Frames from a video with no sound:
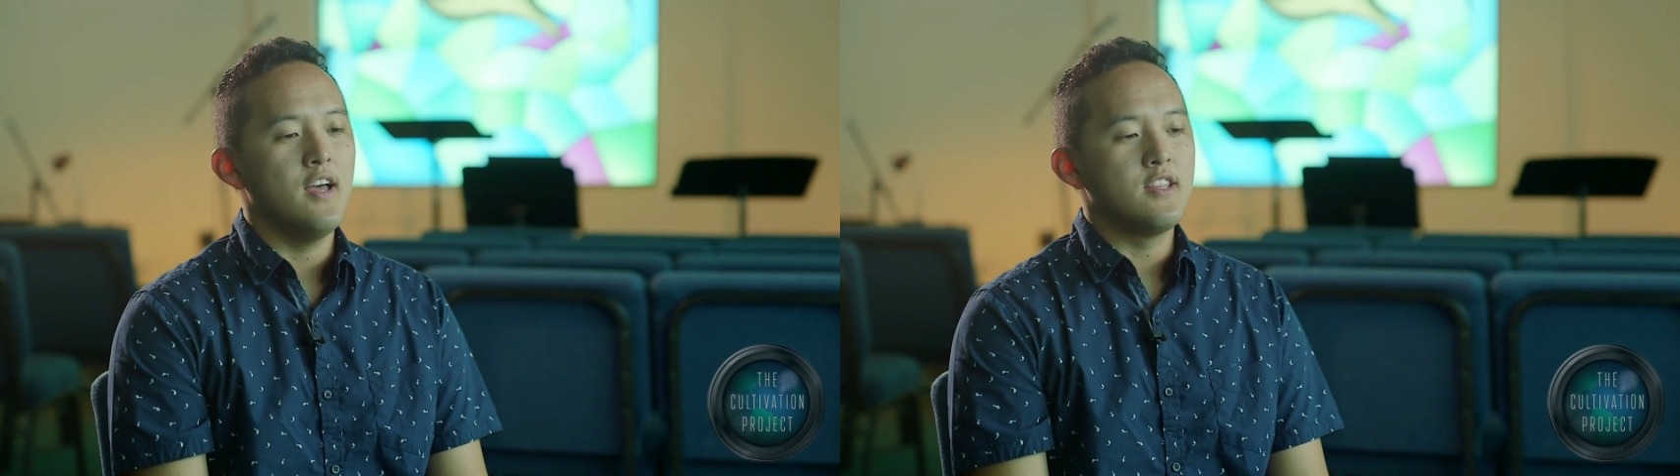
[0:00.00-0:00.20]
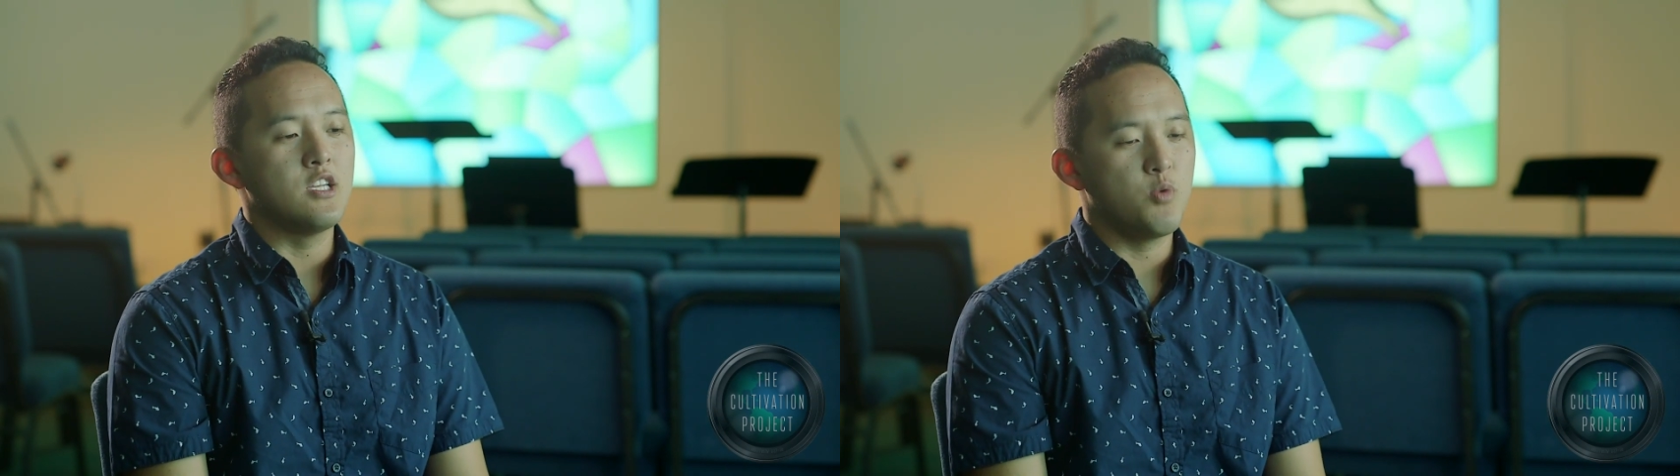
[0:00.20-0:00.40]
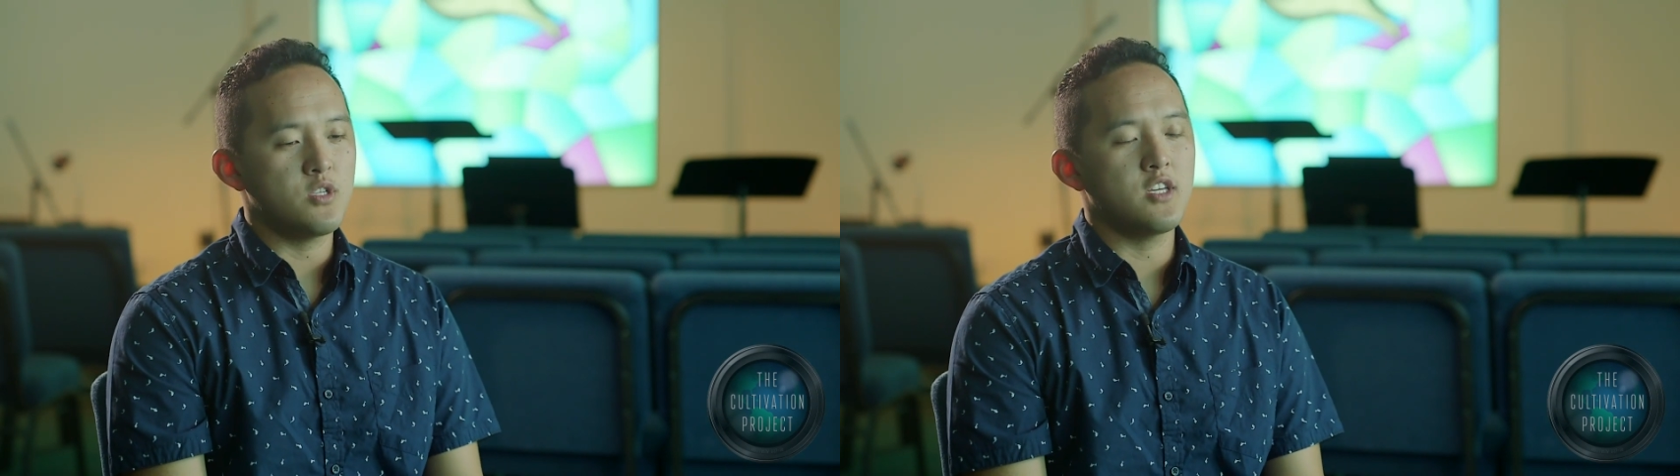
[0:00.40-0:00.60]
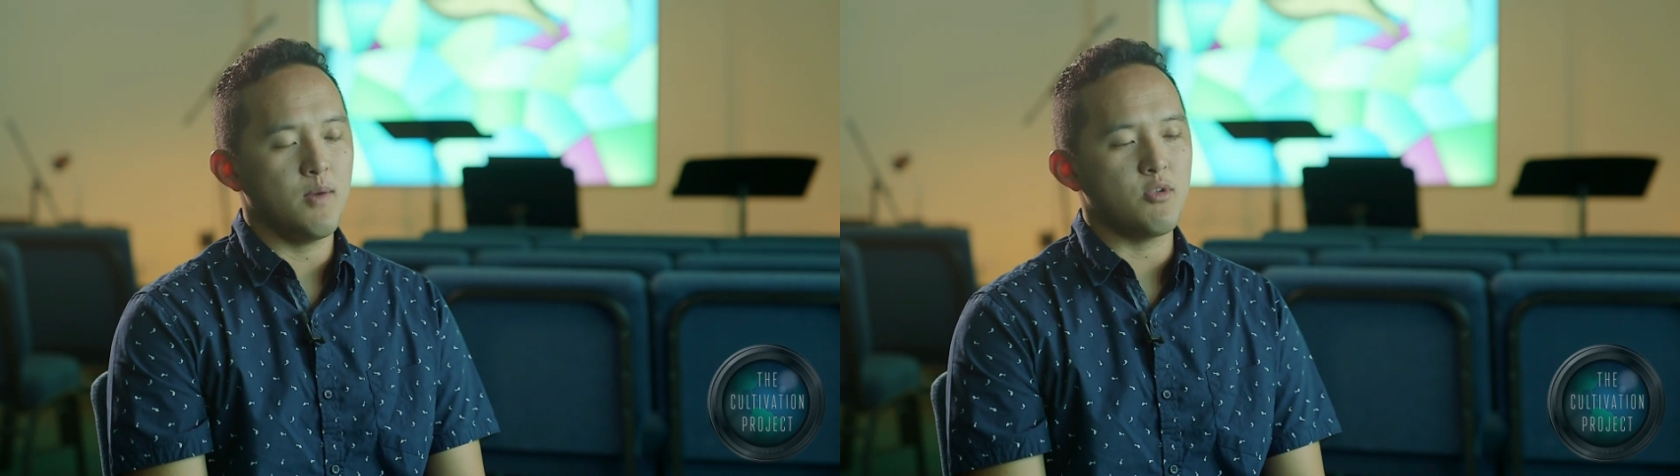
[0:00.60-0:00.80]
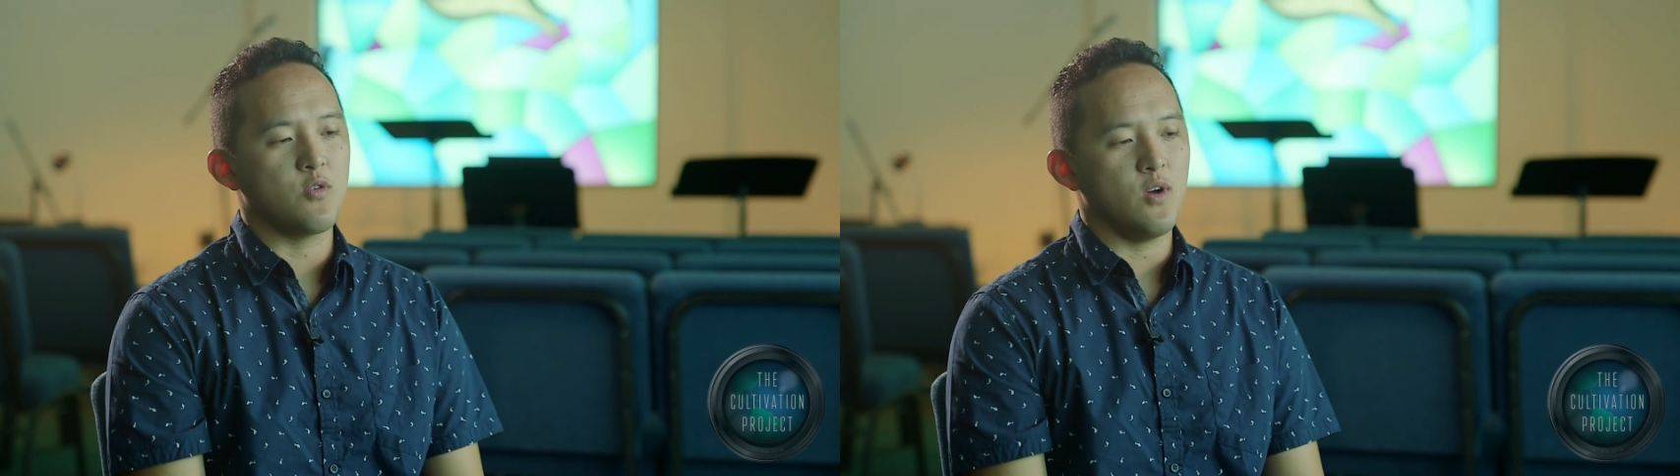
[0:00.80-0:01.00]
this person
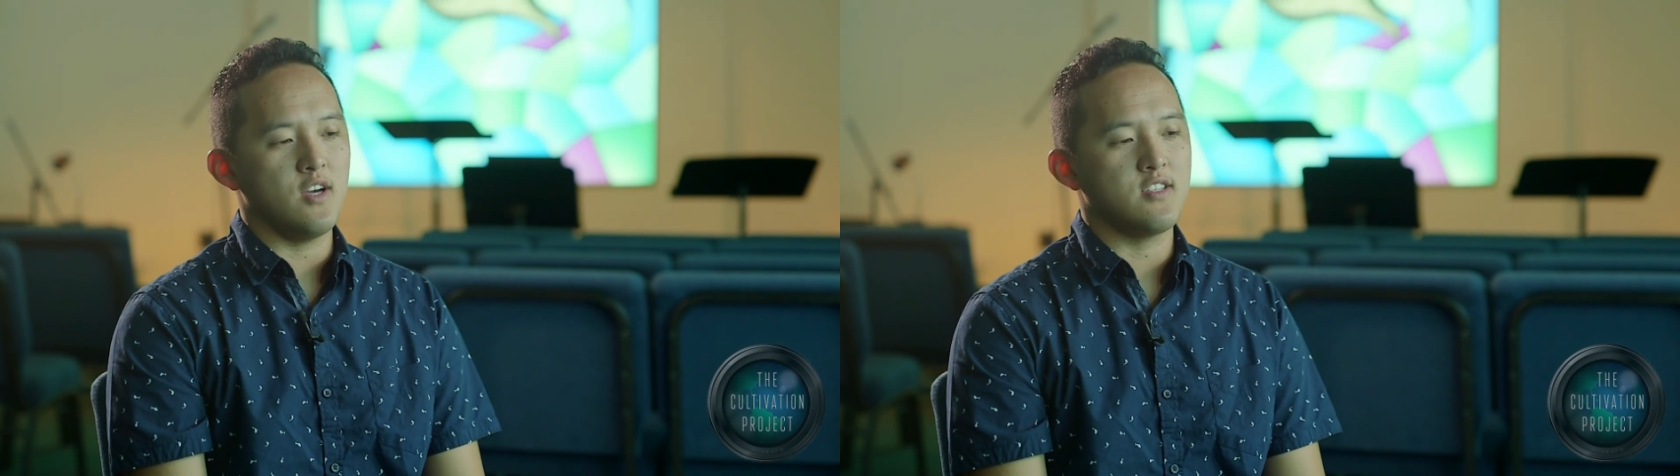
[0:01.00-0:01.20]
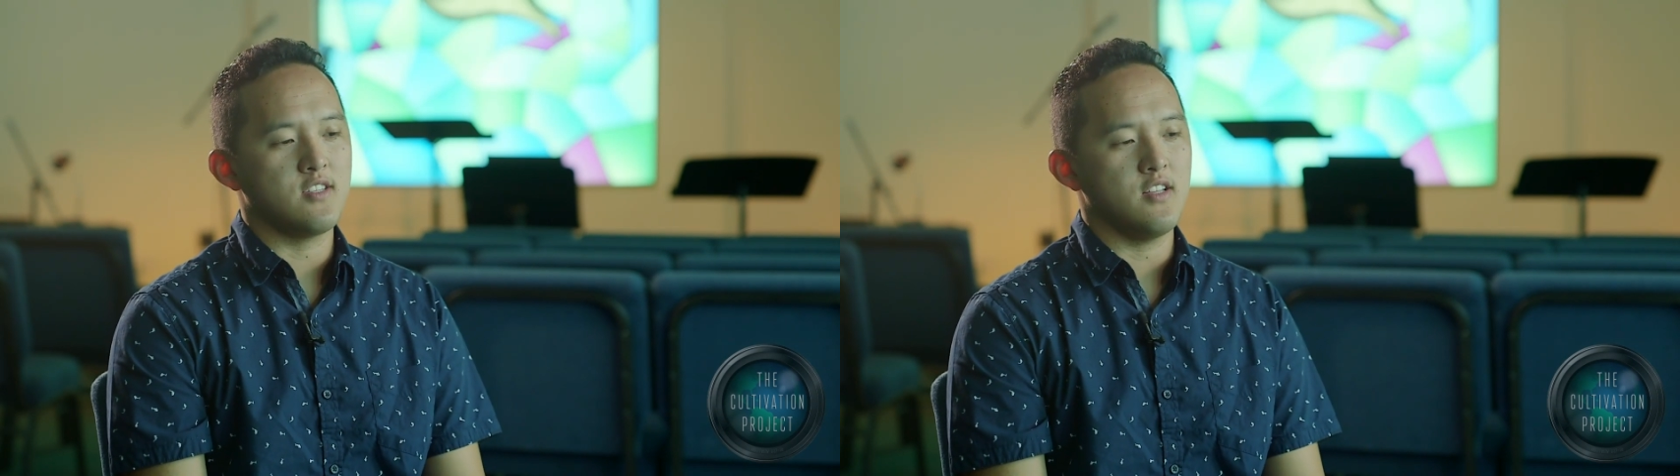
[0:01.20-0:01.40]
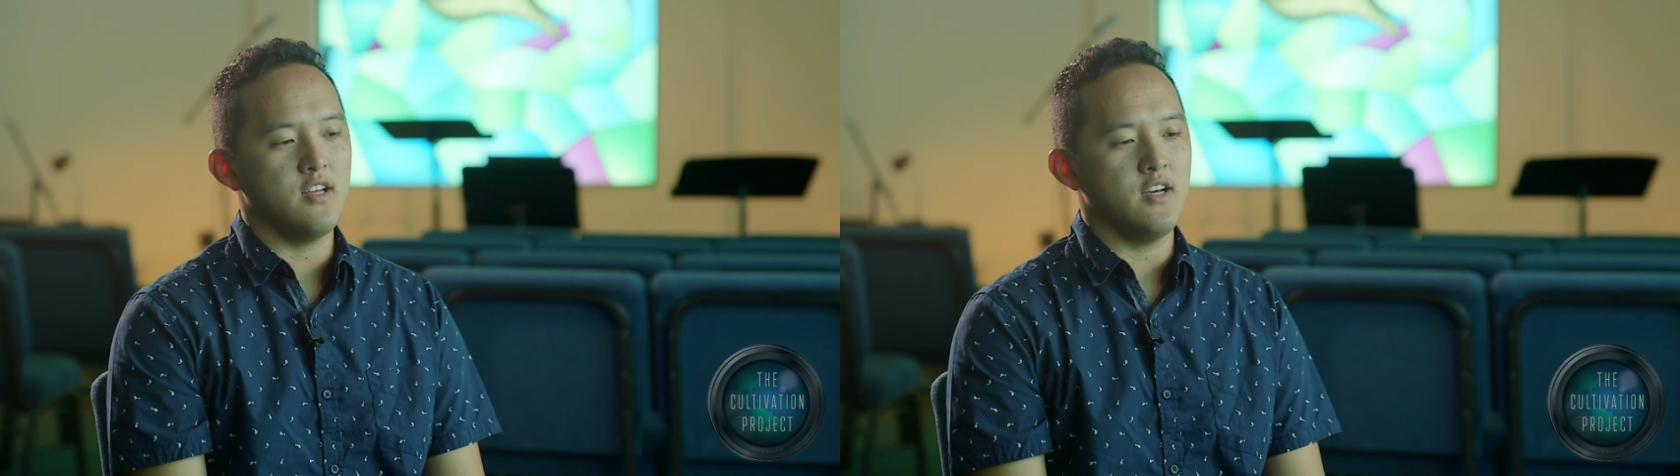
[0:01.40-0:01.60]
came to Christ